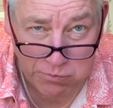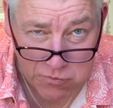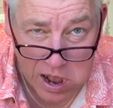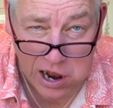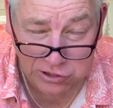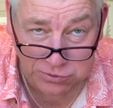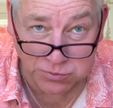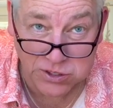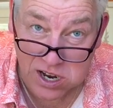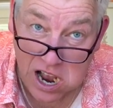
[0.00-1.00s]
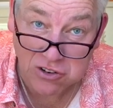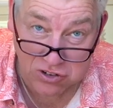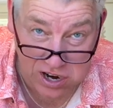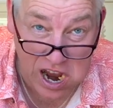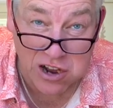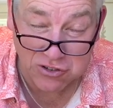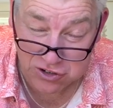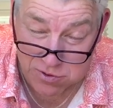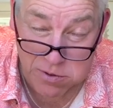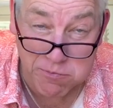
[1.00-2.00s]
That is, it actually has,
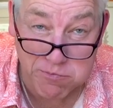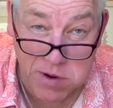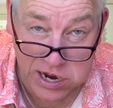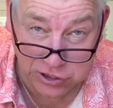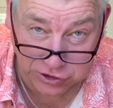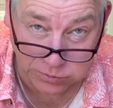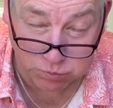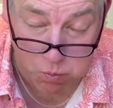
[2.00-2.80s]
is amazing.